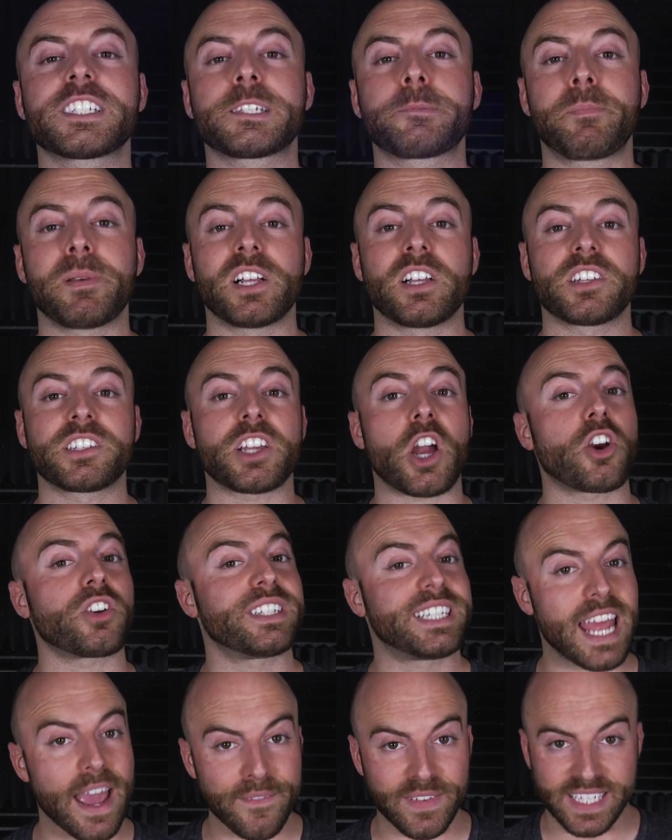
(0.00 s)
spills are
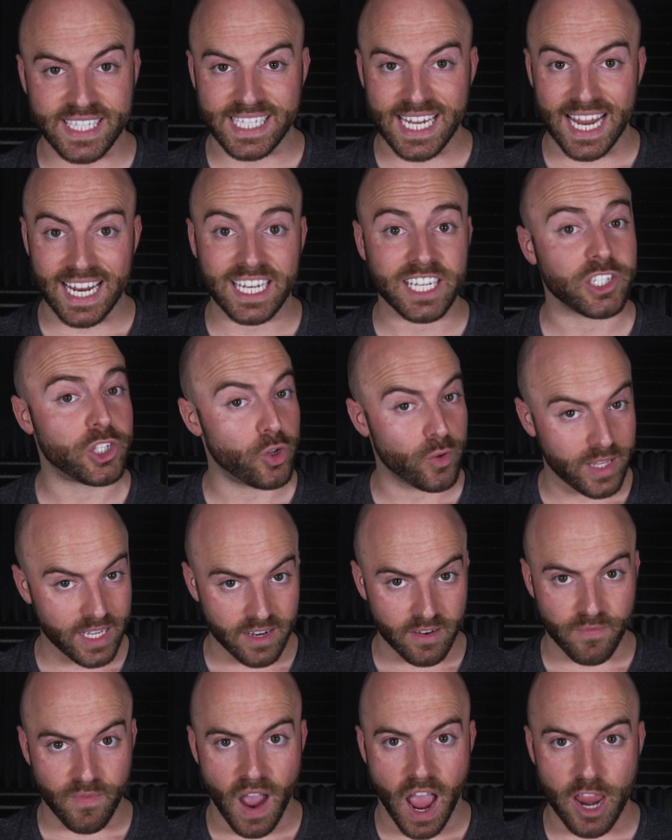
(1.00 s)
devastating to the
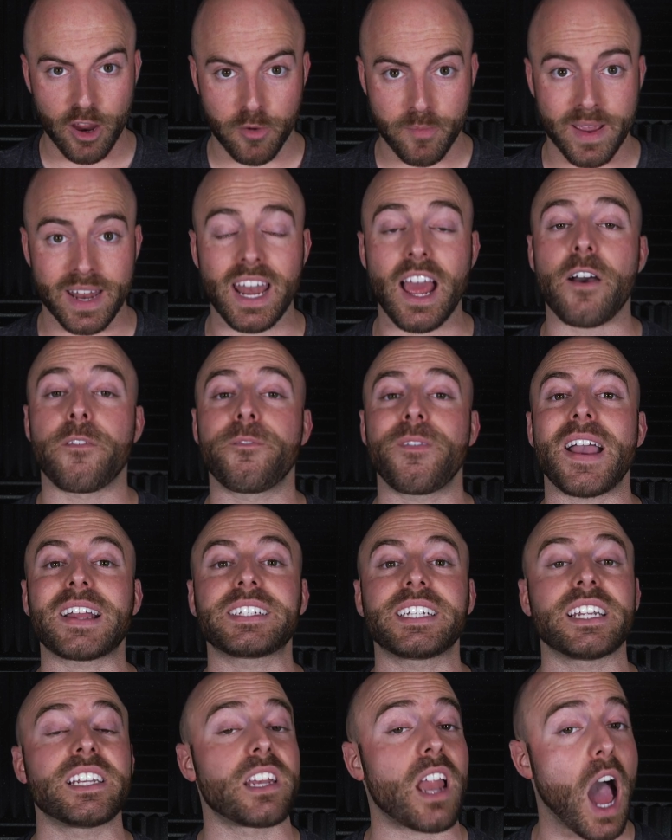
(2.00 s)
environment,
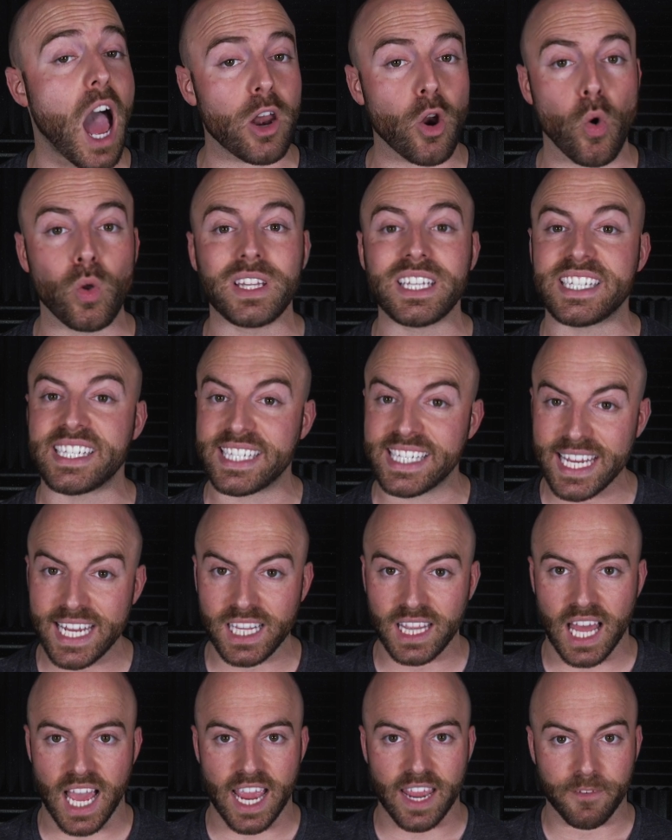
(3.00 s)
affecting not only sea
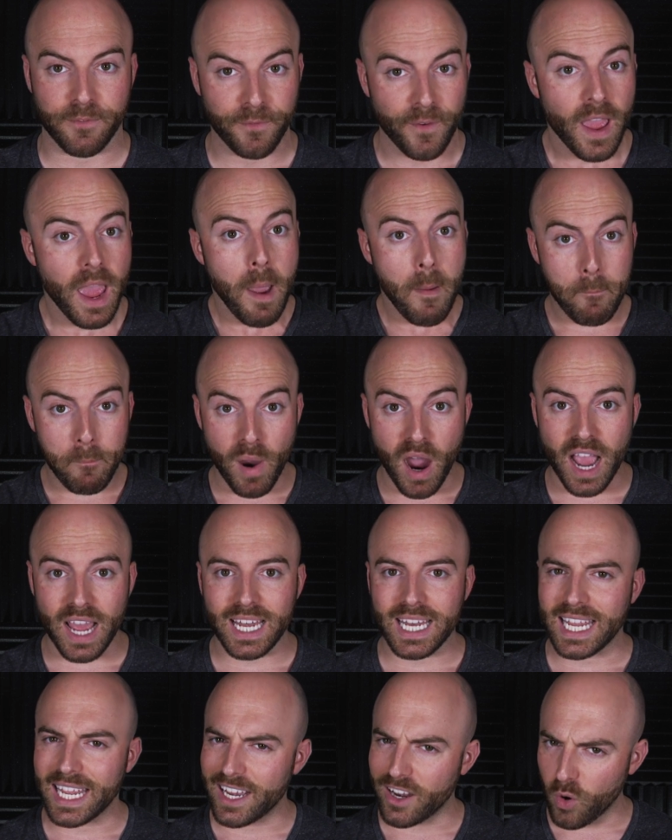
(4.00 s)
life,
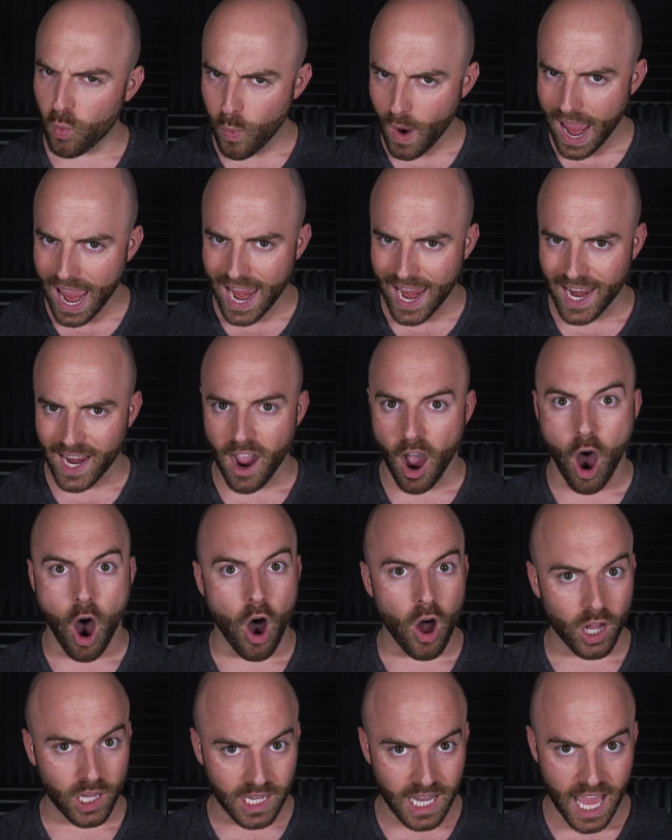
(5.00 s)
but in a way,
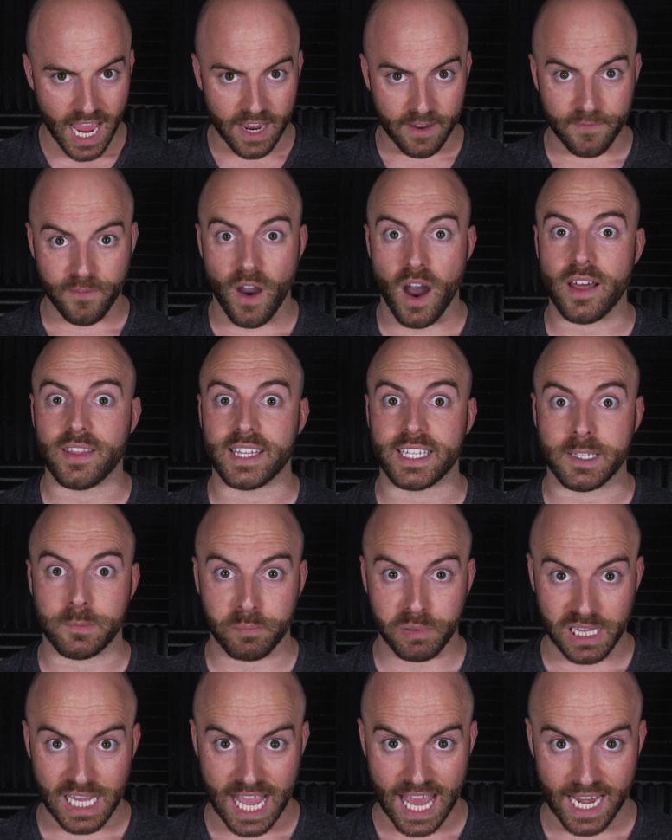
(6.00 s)
all life on this
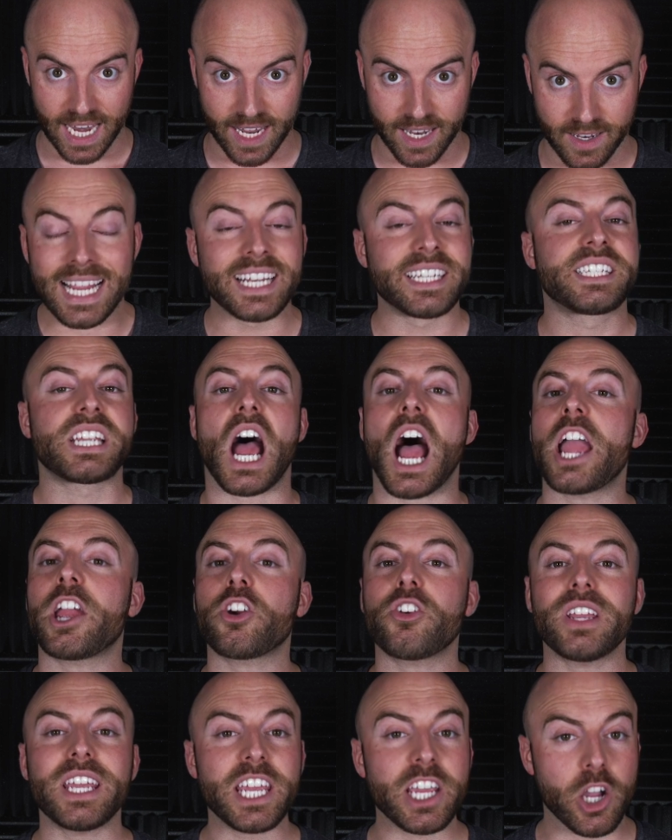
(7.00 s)
planet.
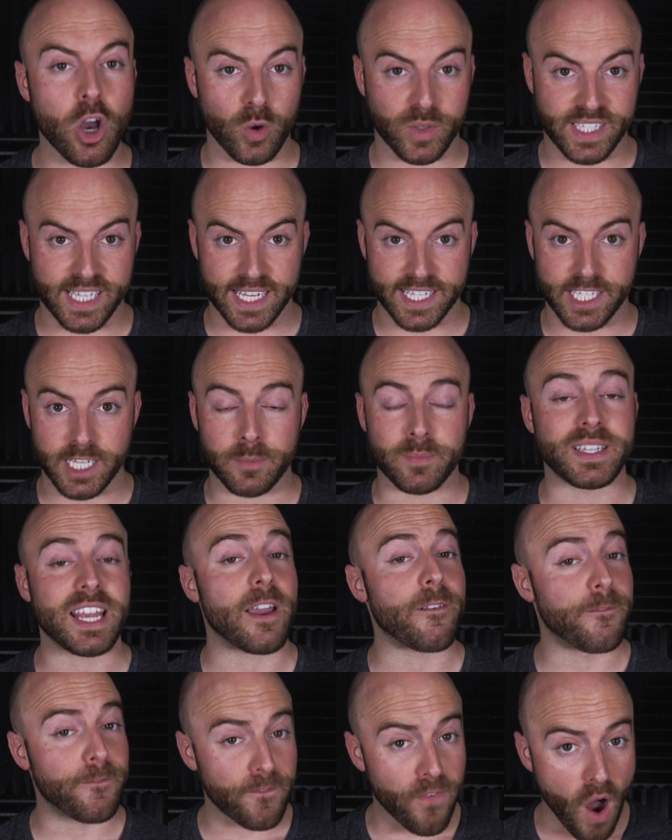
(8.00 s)
Entire ecosystems
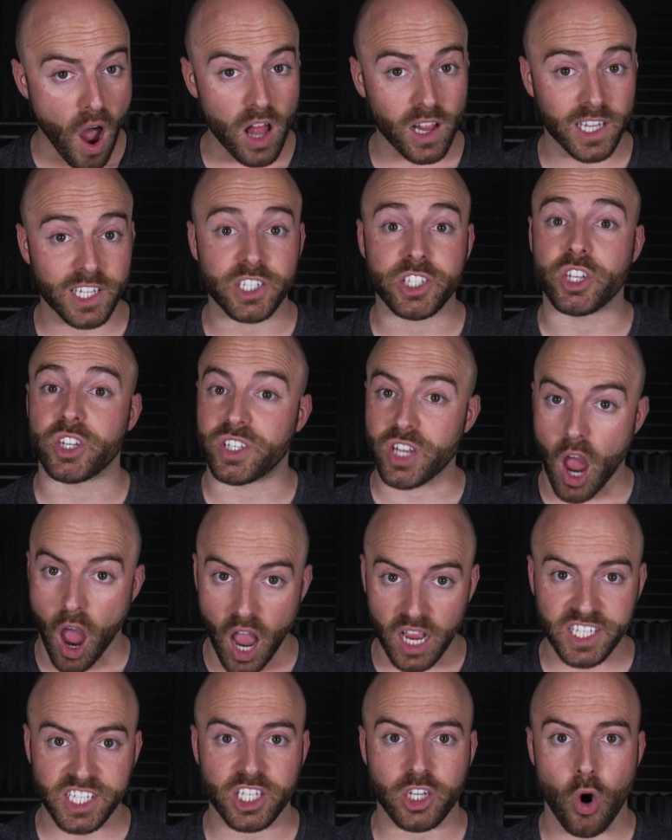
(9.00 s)
have fallen to
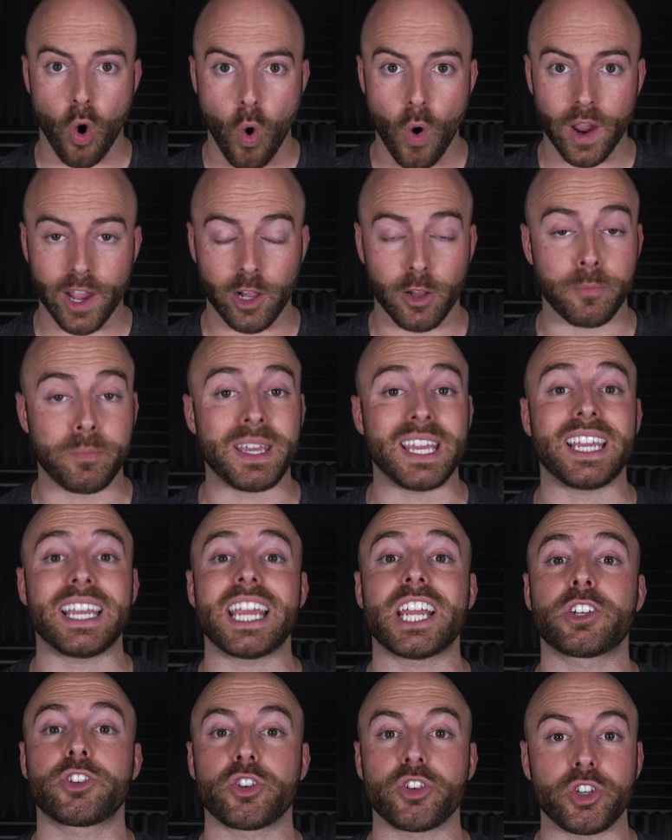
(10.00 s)
toxic oil being
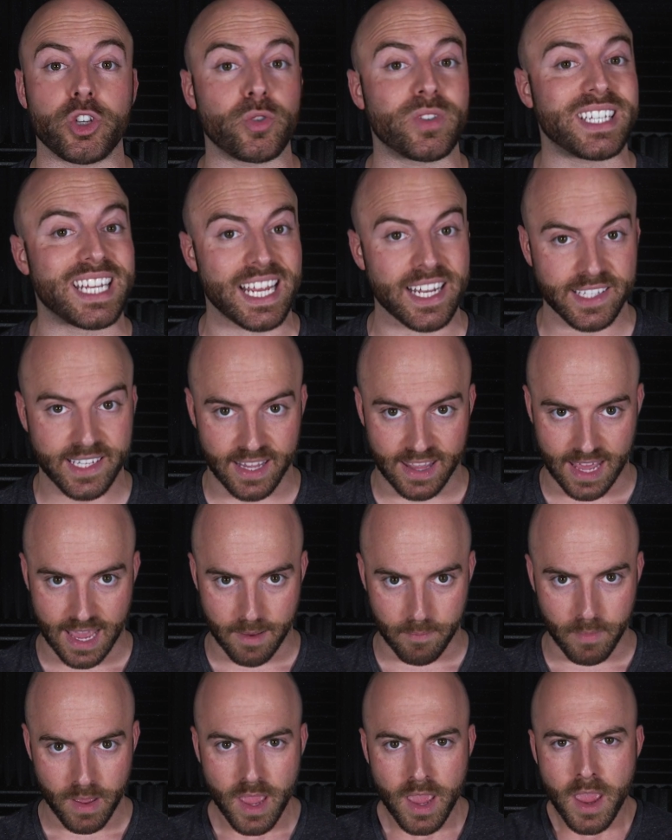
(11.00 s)
introduced into
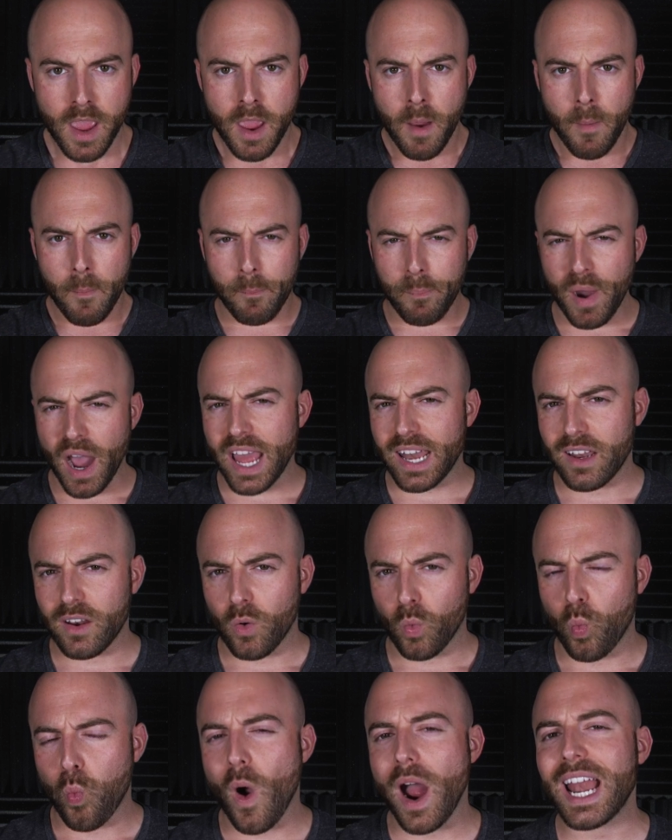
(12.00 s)
them. But
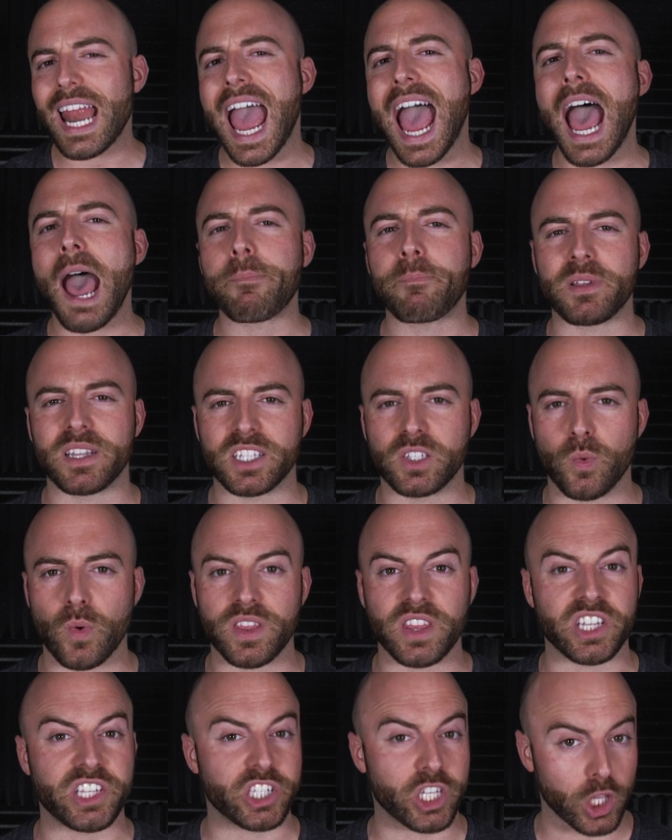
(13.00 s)
what happens
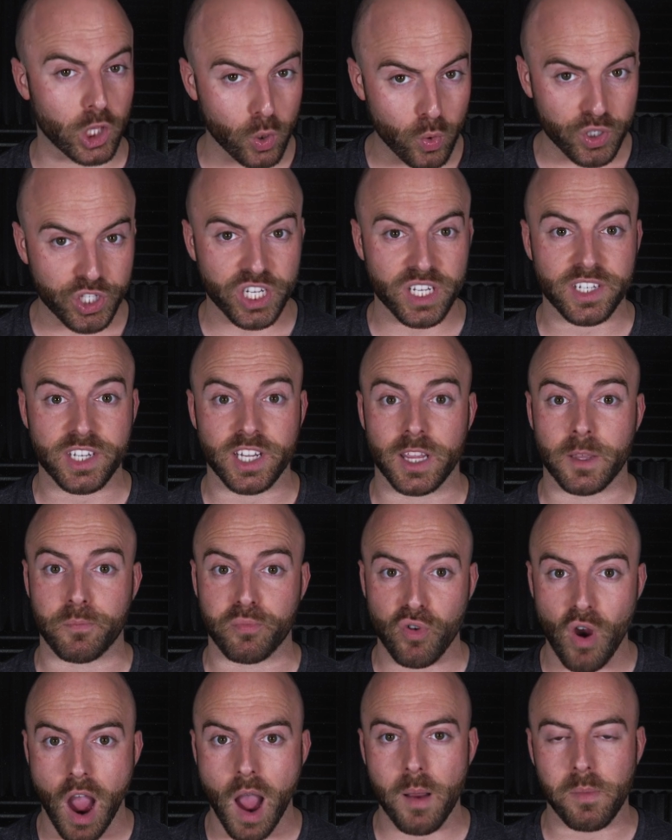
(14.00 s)
when the solution to the
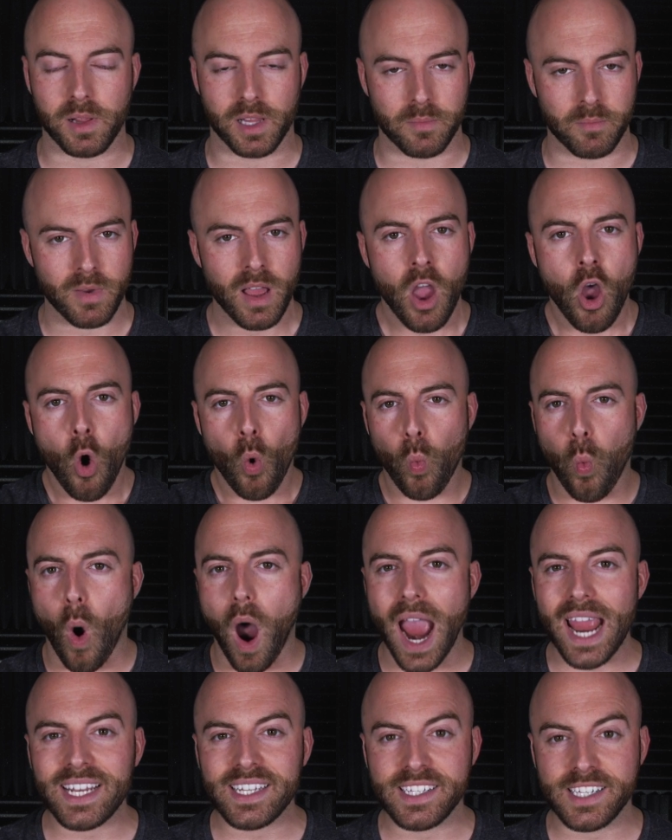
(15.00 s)
problem
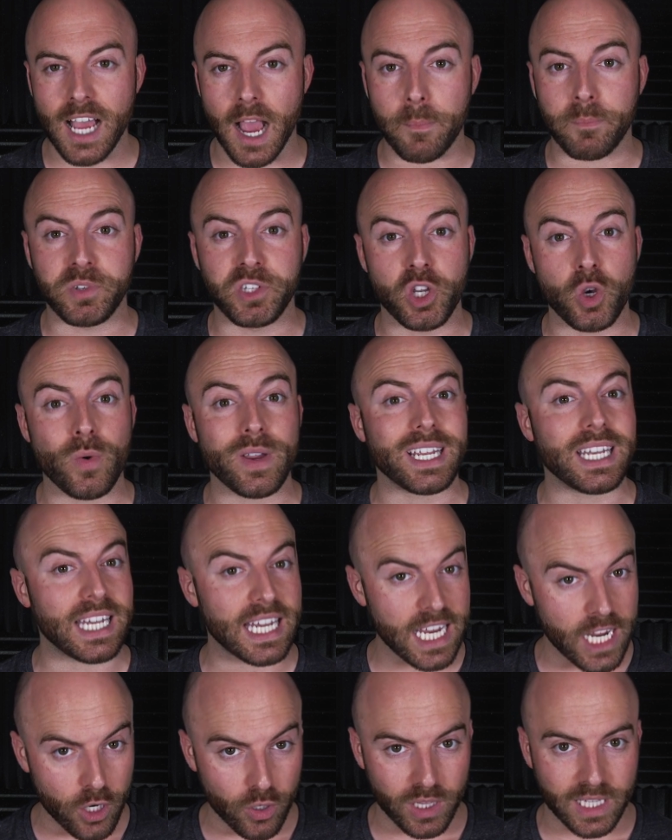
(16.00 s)
winds up doing
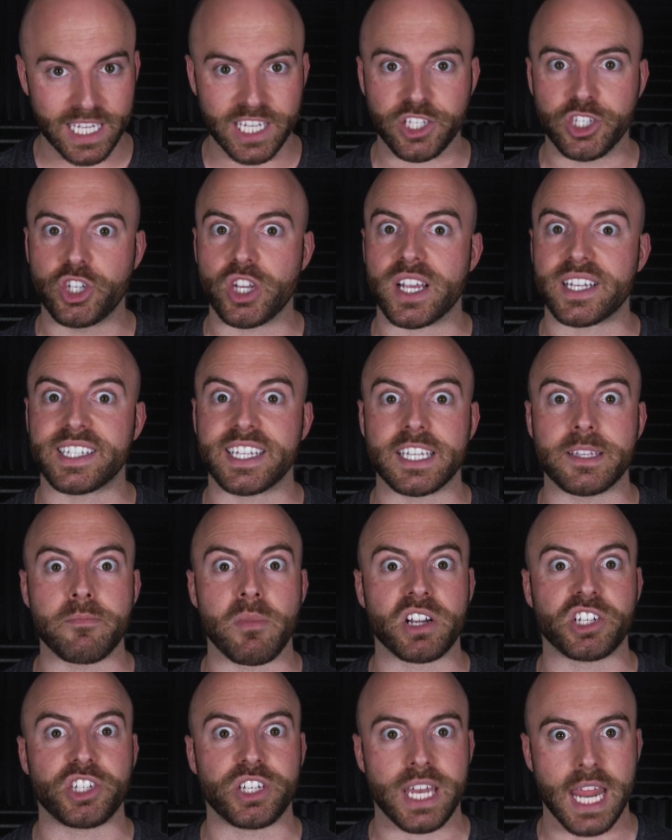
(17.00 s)
nearly just as
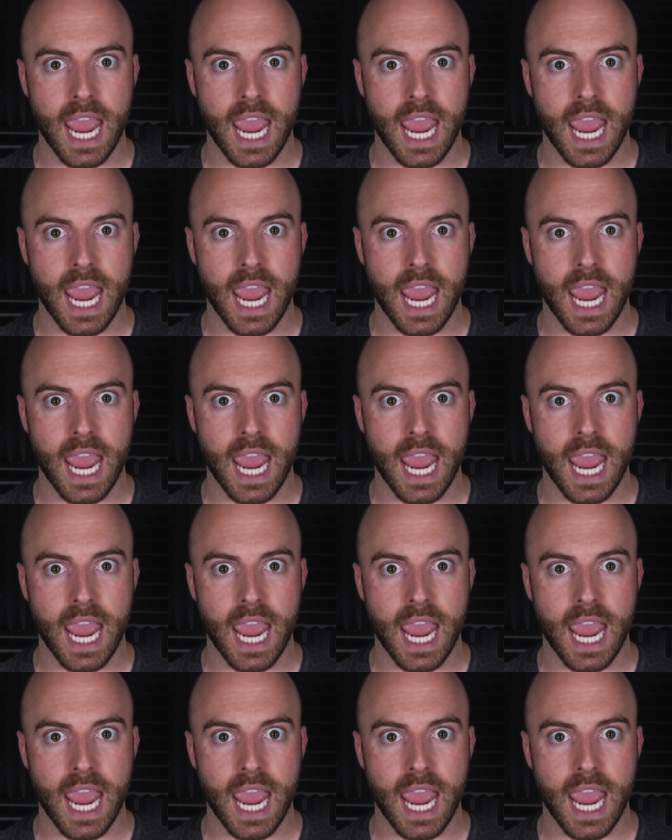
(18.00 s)
much